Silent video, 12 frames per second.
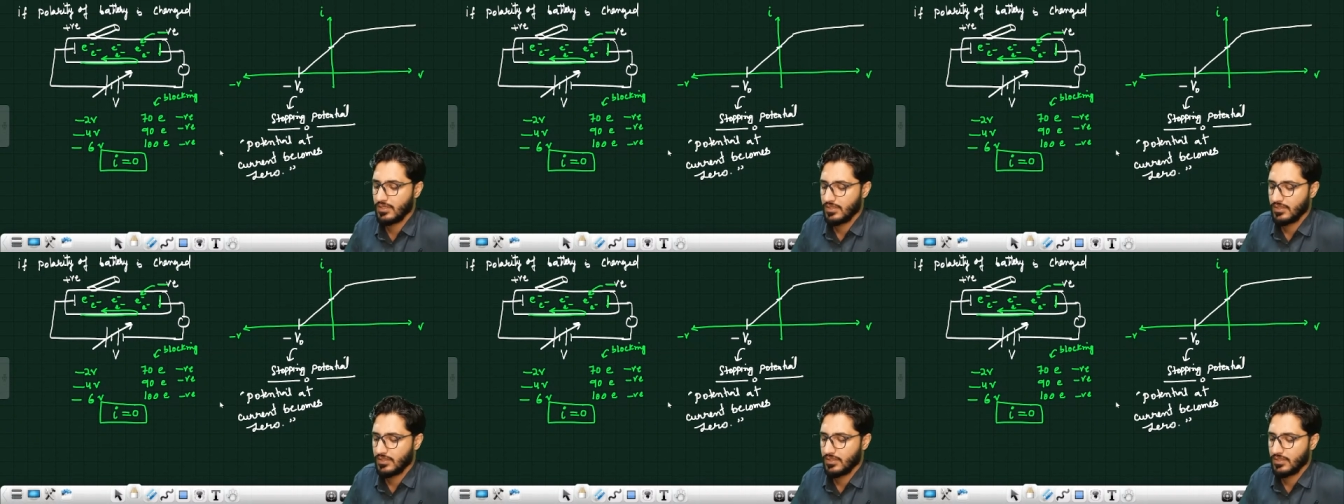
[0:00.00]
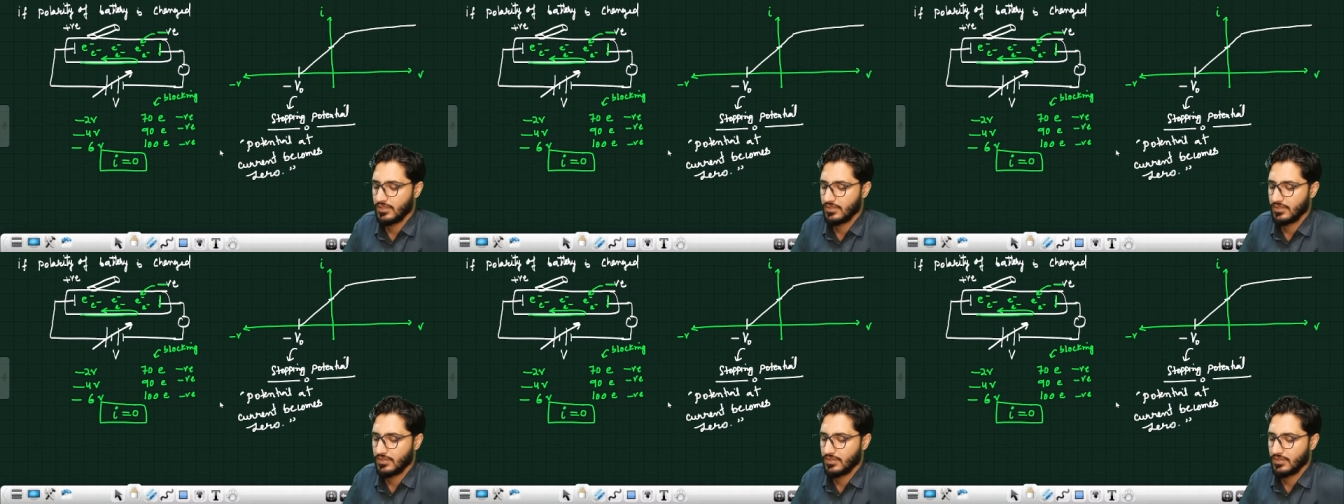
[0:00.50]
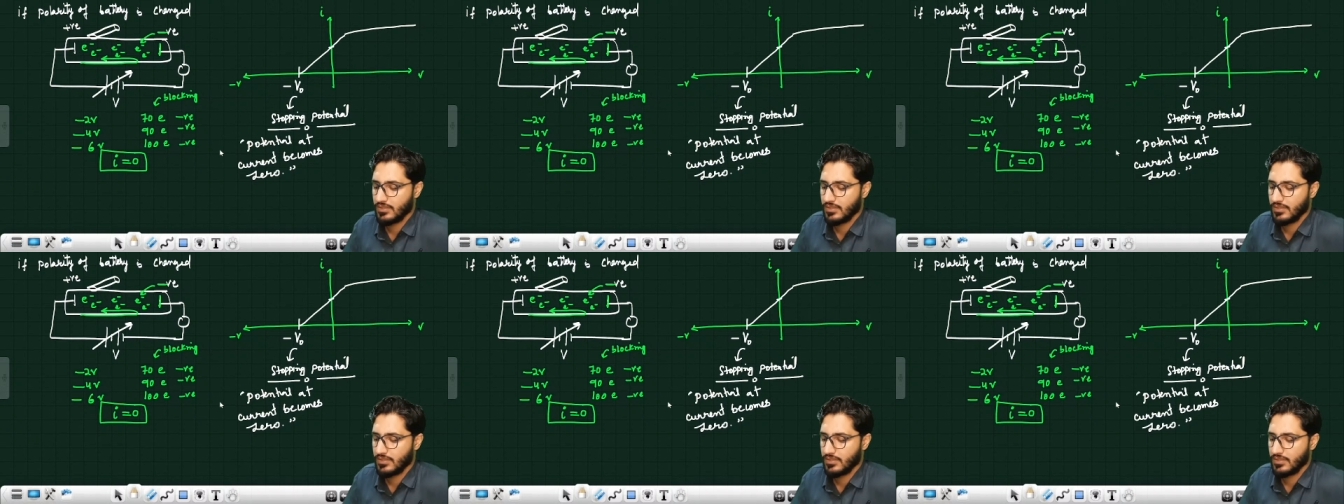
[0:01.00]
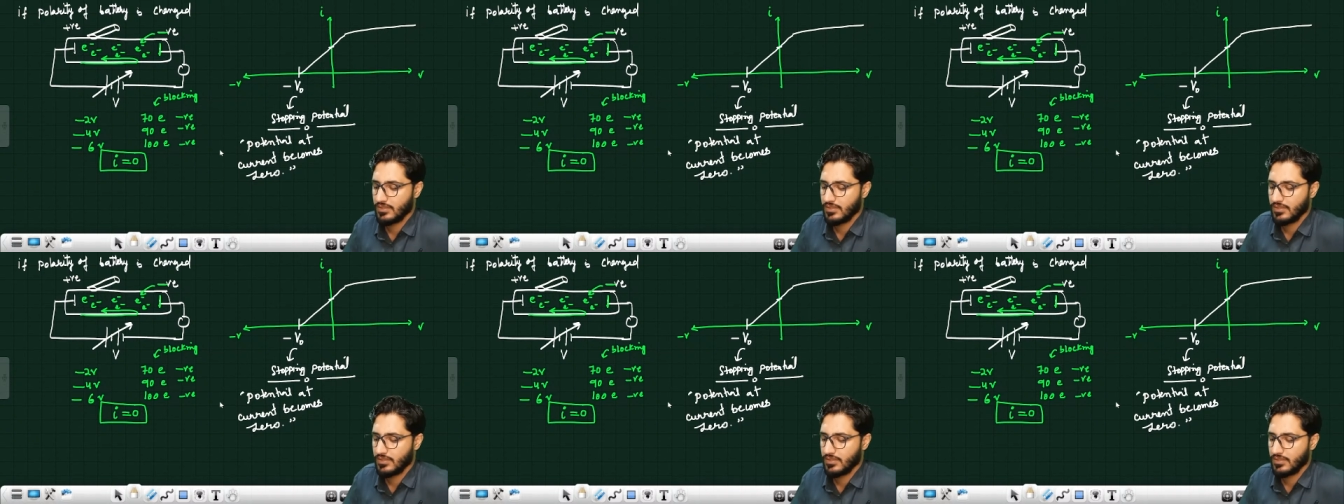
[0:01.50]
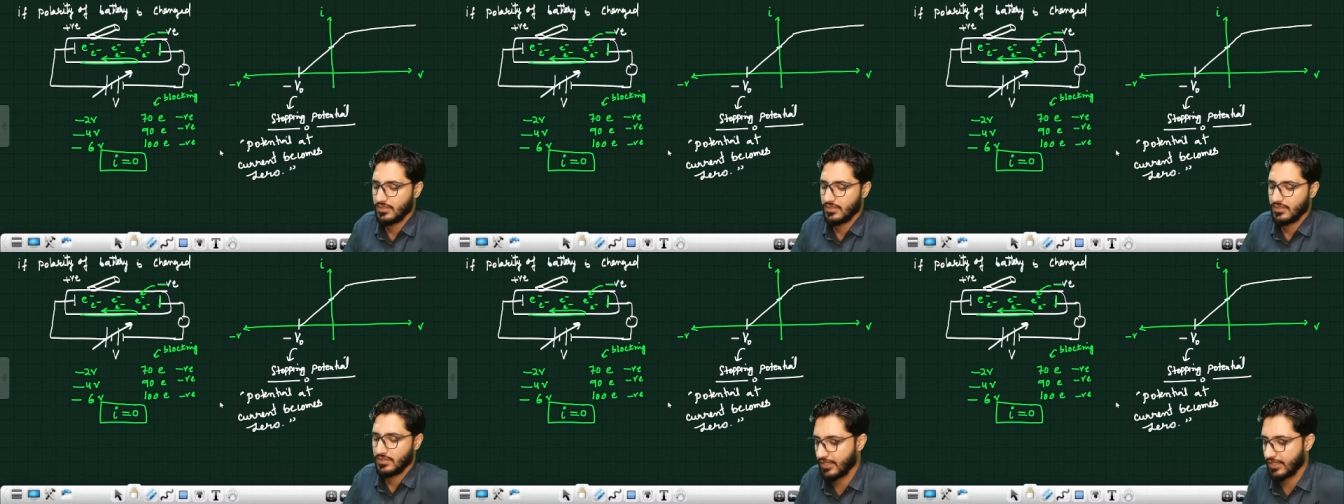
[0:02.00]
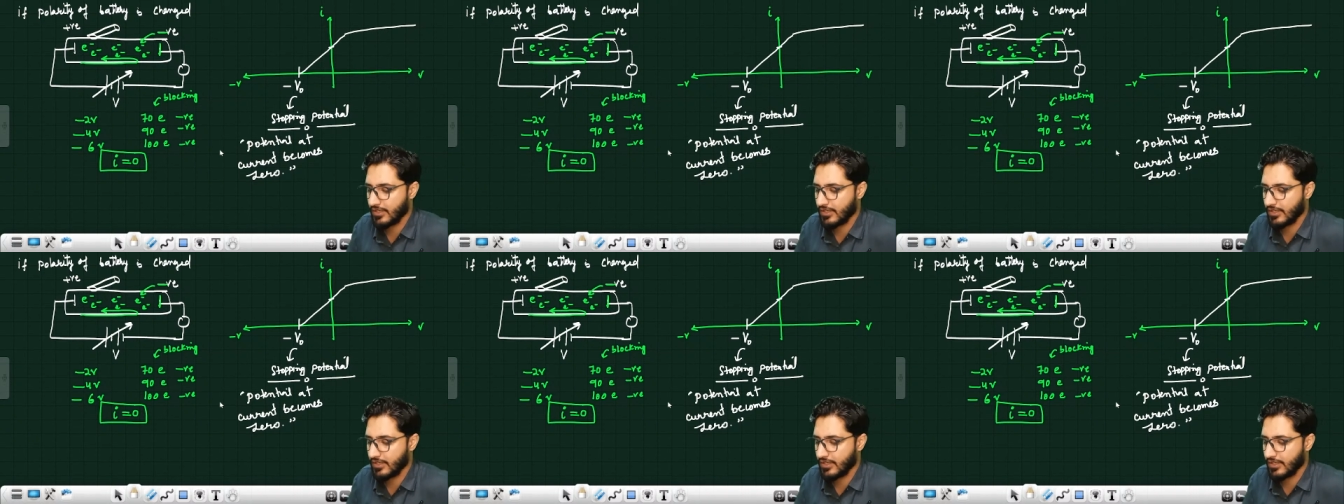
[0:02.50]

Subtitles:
So, but I hope that you can bear this kind of